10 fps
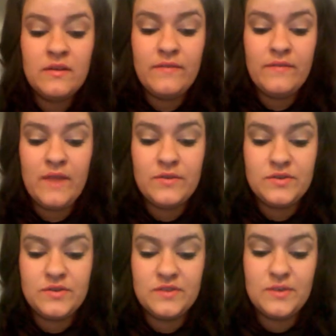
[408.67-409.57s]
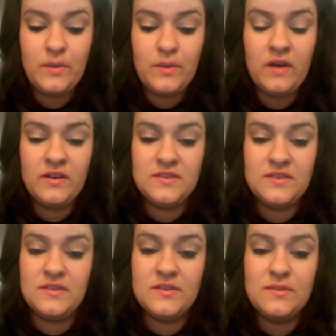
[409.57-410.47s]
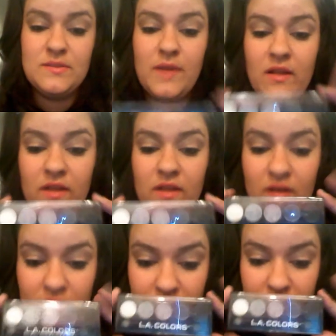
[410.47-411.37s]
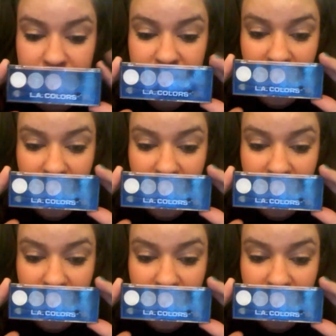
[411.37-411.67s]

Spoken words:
favorite drugstore product is also by LA Colors,